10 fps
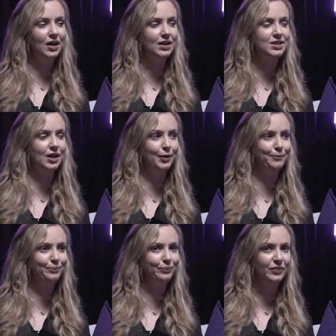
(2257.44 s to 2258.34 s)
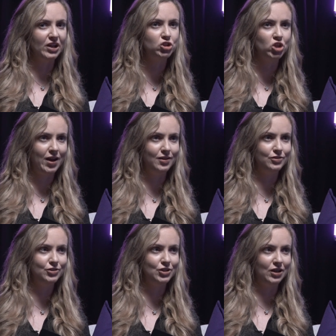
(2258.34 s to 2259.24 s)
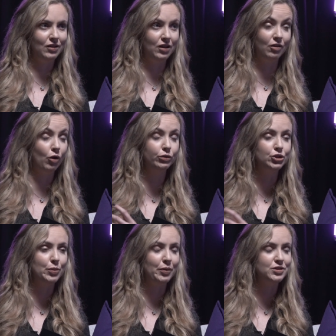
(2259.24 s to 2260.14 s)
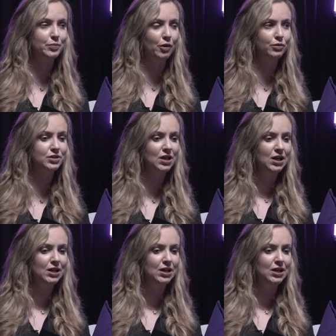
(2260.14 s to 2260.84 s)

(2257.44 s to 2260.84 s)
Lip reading: that that change in ownership, I suppose,